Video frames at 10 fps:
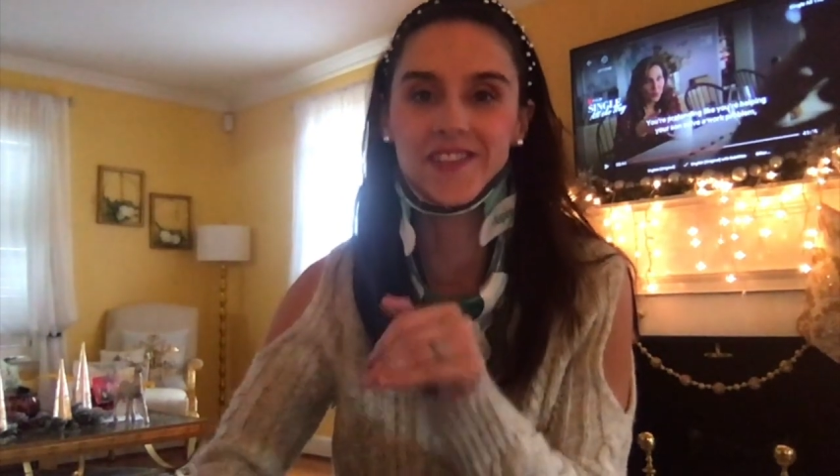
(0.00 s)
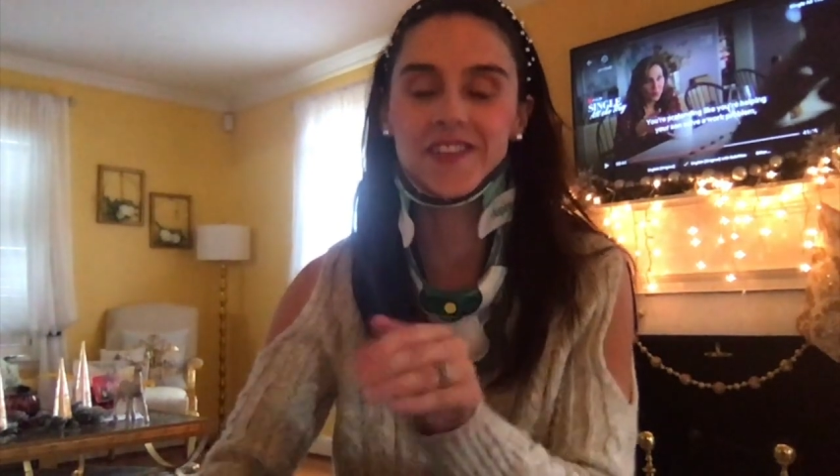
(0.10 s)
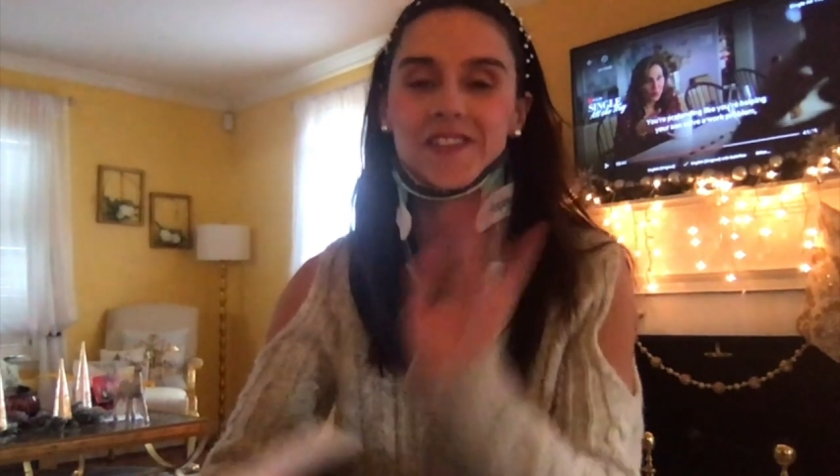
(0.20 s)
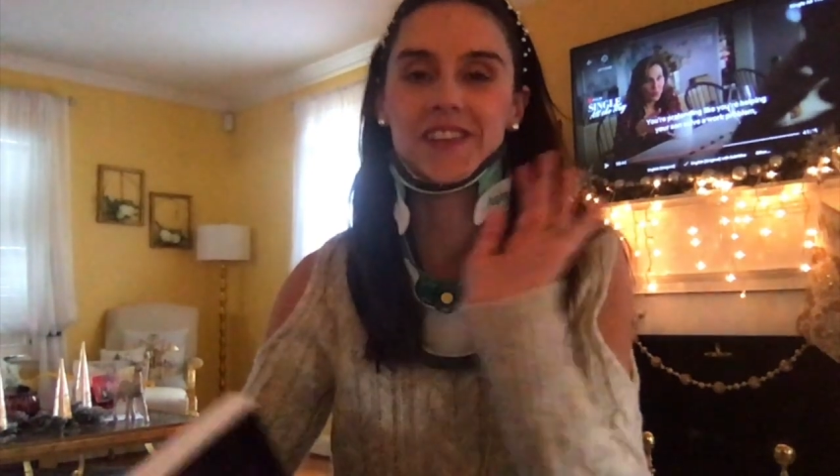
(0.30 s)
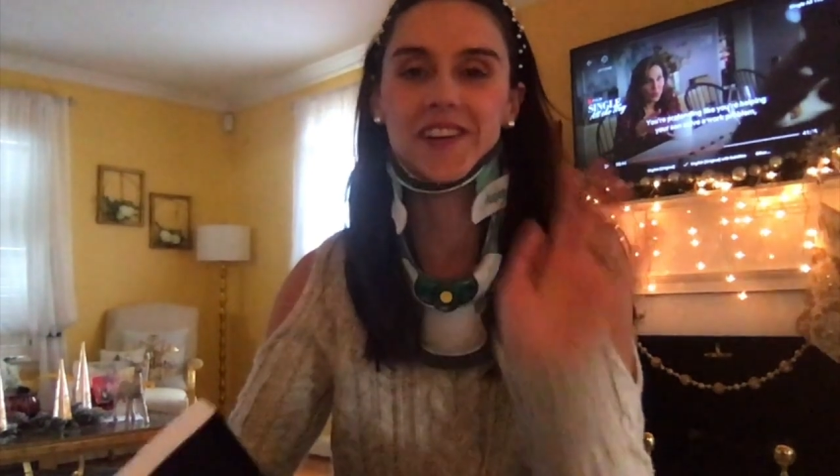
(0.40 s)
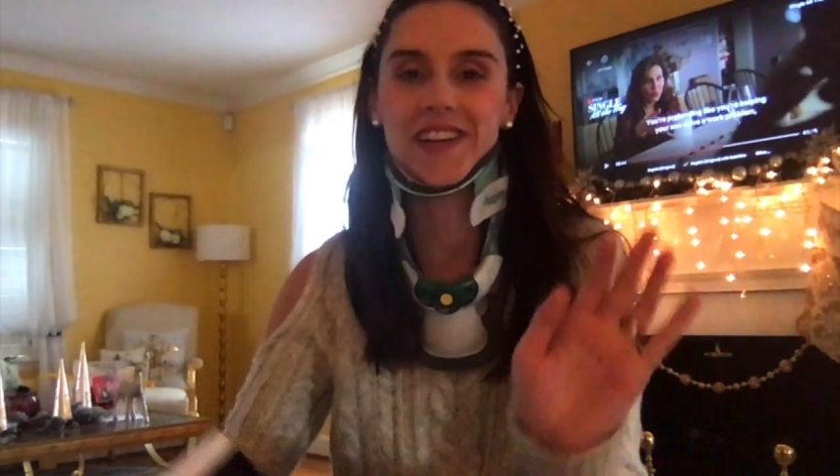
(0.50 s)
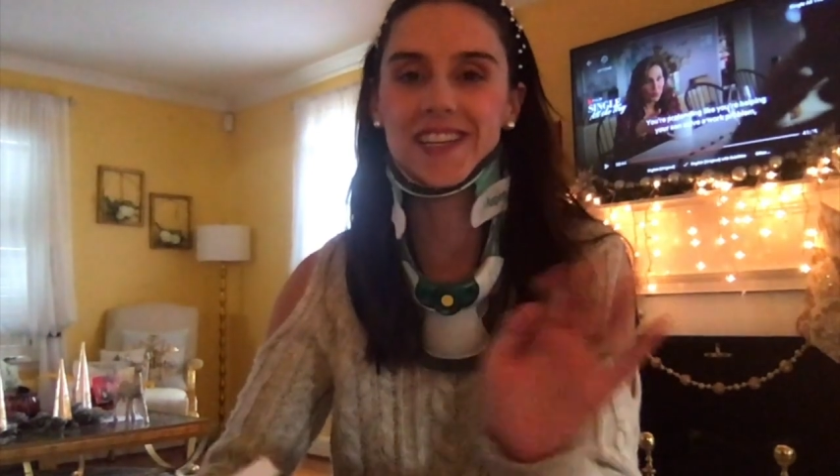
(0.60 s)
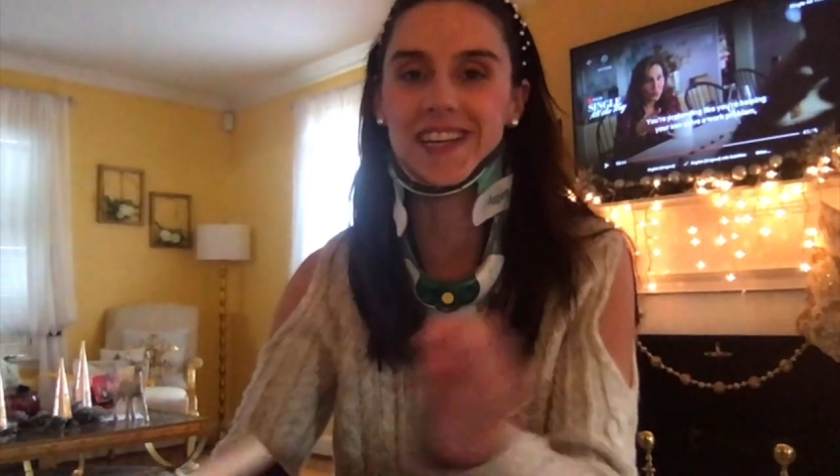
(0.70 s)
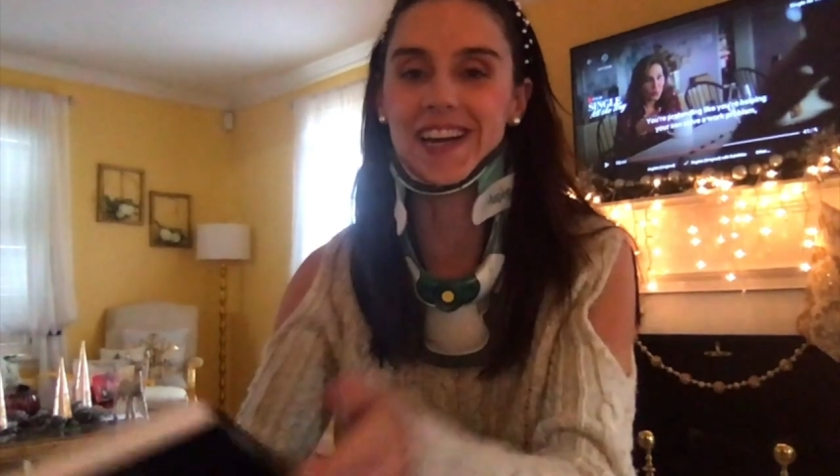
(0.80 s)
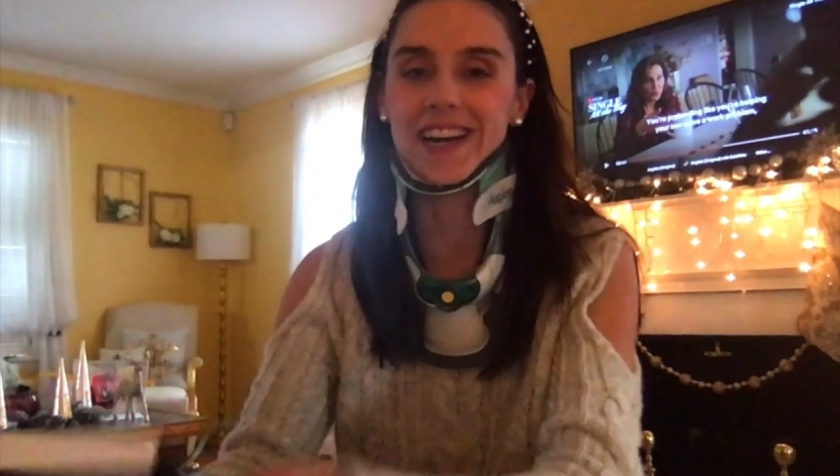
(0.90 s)
You have no
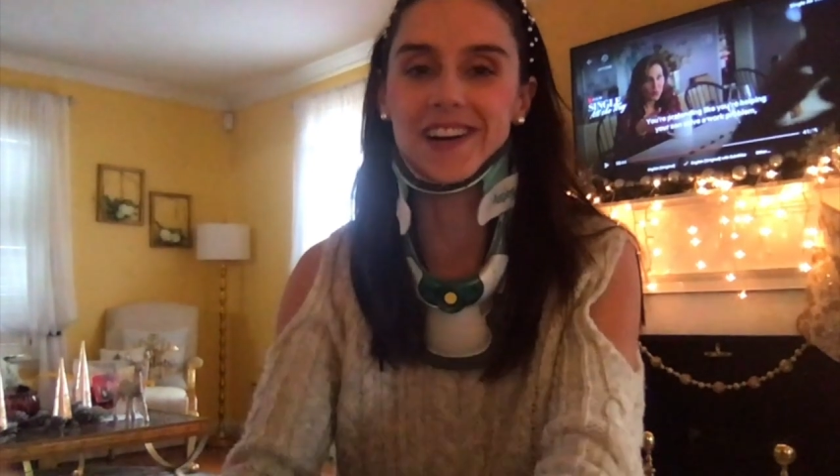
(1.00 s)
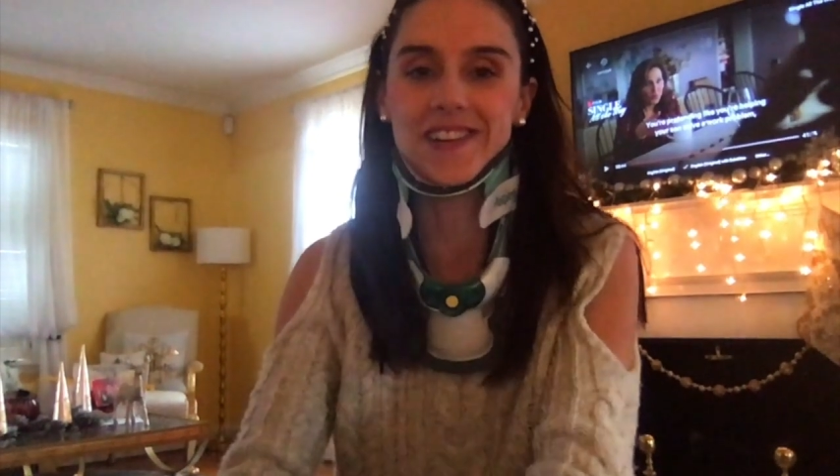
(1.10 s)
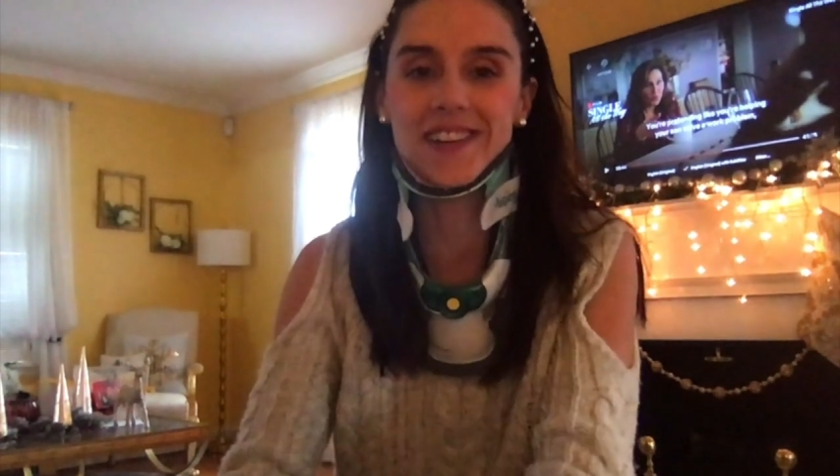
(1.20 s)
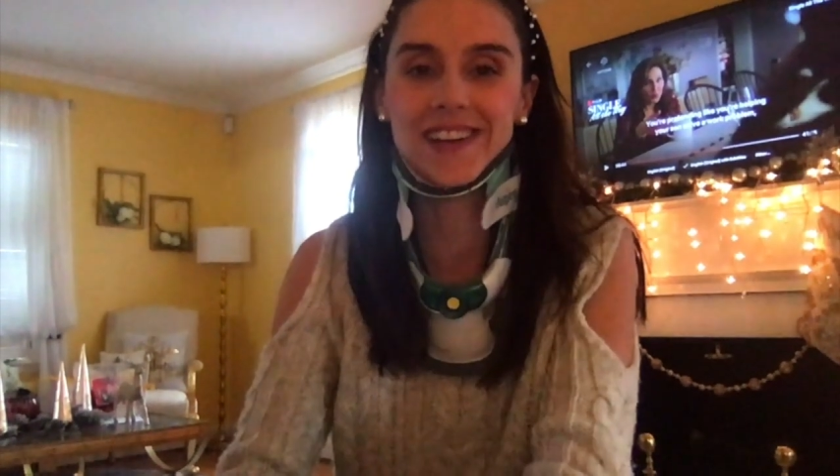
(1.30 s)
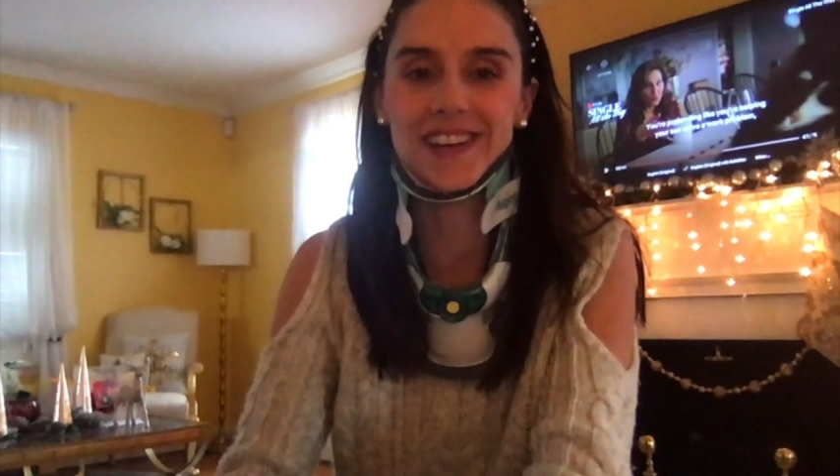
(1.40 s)
idea how